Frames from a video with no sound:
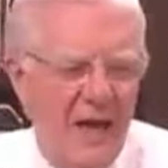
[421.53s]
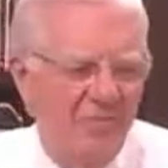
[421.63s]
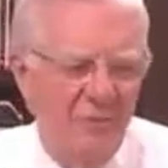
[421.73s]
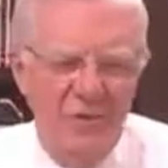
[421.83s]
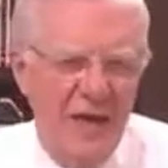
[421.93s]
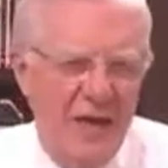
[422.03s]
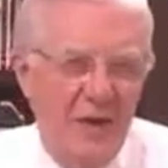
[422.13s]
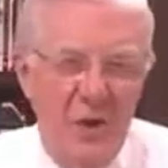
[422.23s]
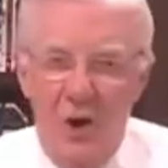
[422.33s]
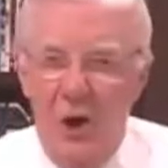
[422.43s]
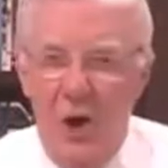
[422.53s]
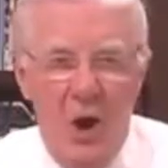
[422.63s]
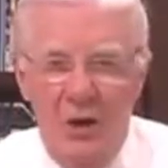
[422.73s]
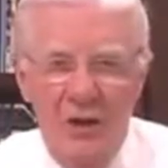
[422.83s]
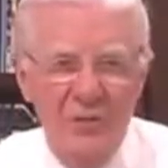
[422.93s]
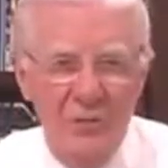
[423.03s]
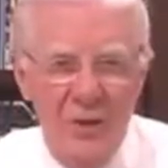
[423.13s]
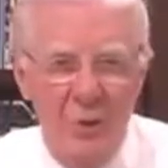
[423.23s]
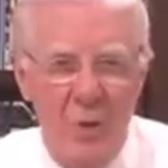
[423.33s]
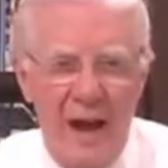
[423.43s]
have within all
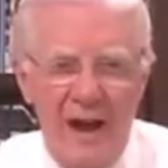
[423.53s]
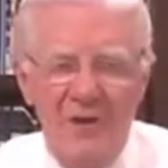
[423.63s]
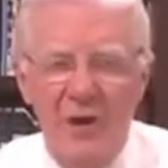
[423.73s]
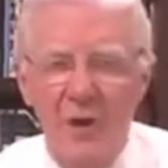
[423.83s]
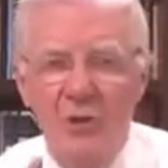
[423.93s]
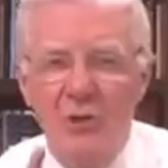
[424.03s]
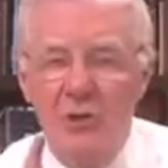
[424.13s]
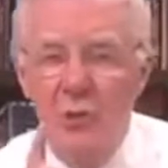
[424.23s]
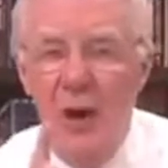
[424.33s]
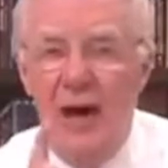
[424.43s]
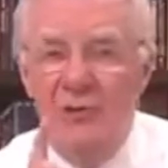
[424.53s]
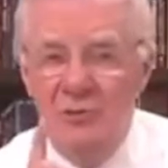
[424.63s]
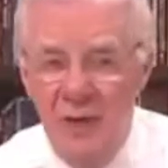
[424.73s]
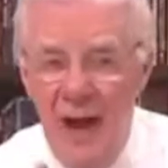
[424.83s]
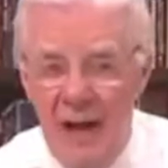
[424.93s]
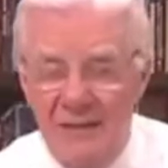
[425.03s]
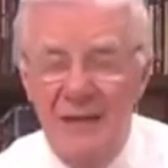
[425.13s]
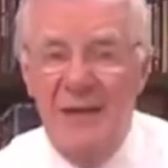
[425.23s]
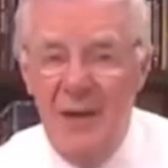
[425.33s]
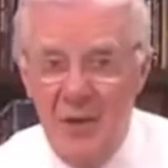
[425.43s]
that's required to
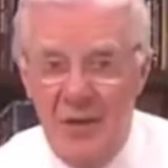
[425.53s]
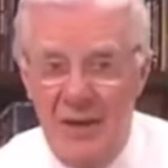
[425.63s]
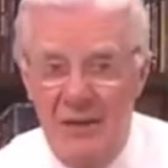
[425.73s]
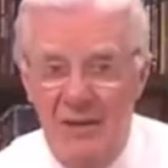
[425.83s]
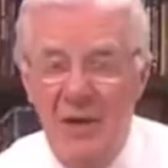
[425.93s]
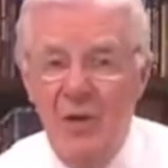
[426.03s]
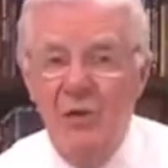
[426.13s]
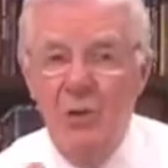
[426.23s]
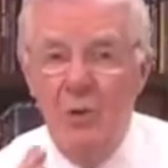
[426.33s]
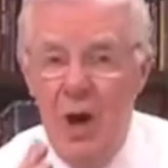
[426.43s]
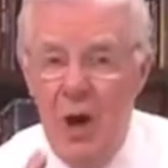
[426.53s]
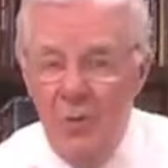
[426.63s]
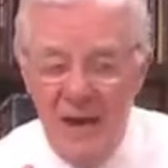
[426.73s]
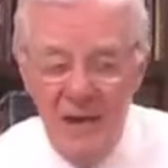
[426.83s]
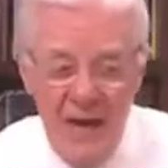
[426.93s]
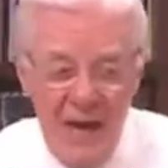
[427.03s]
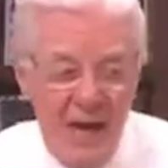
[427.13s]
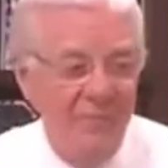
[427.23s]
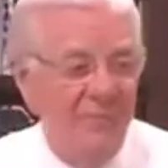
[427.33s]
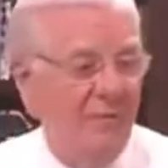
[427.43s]
attract, literally. You already
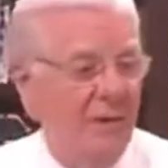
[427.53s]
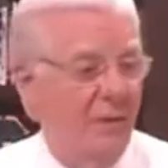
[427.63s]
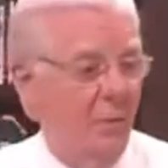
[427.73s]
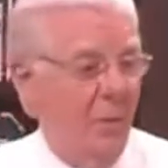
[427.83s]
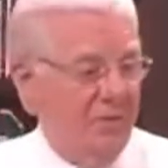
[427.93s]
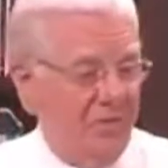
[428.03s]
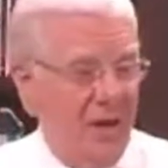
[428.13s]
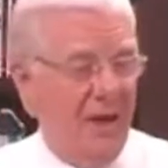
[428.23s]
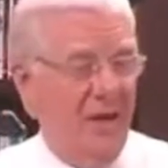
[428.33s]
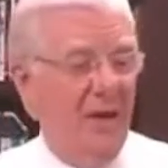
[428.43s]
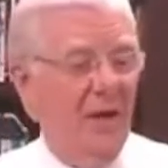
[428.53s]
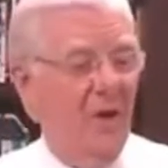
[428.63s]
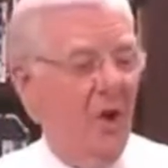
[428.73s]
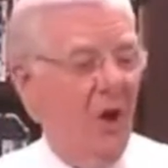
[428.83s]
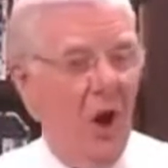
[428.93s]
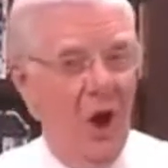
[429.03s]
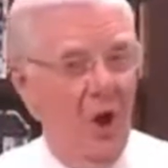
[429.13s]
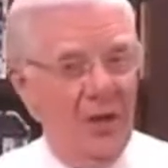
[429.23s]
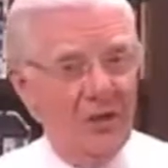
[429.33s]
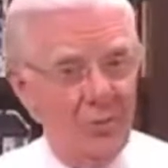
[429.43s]
have within
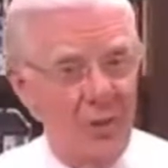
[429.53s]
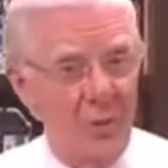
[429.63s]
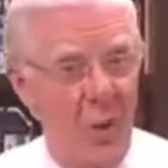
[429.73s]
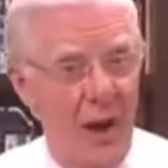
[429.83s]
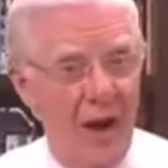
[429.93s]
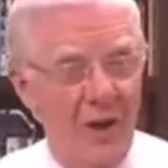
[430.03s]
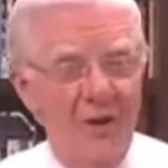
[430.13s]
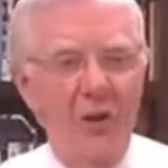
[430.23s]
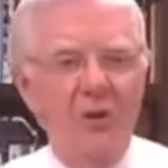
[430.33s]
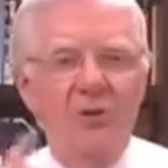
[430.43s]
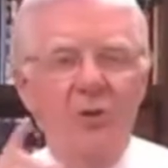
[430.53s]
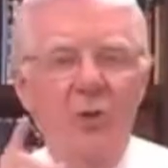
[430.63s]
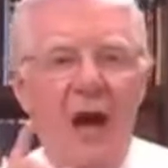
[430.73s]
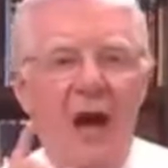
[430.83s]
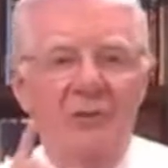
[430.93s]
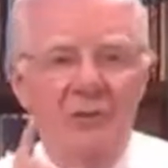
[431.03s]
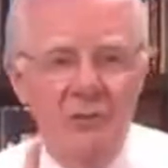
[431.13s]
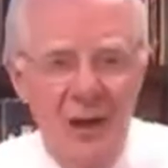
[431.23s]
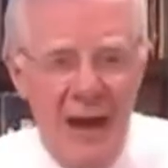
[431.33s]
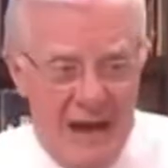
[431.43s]
all that's required to
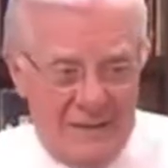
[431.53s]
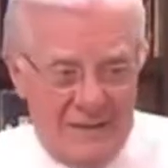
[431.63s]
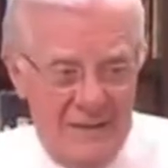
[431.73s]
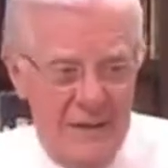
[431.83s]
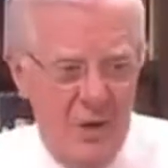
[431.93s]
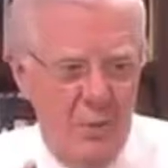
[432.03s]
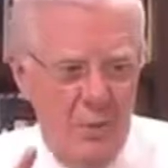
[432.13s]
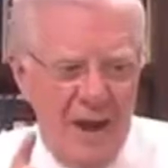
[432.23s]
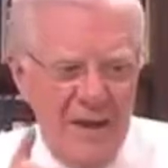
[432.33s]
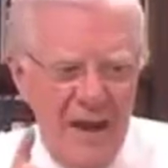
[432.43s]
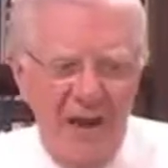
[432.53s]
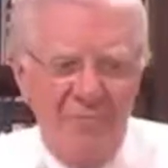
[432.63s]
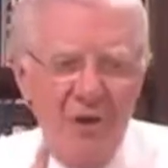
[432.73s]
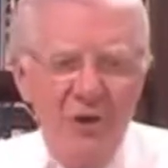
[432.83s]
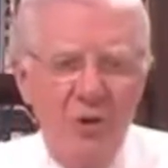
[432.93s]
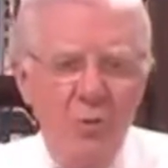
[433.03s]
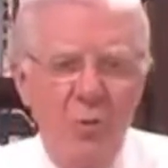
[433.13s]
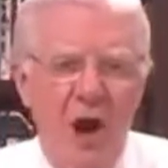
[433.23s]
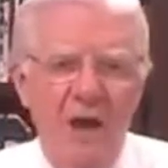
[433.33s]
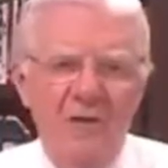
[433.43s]
attract whatever
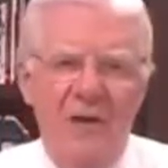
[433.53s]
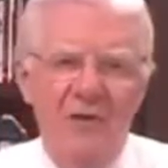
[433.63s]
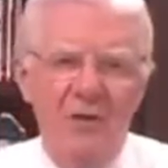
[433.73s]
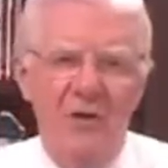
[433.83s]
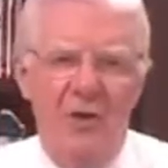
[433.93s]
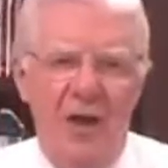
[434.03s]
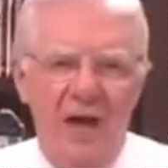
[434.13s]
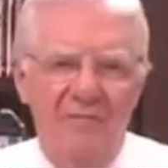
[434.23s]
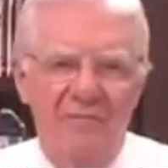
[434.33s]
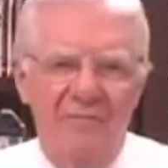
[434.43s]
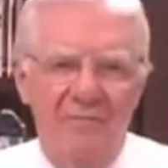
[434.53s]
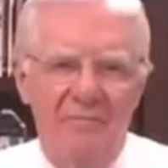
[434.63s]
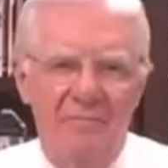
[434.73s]
you want into your life.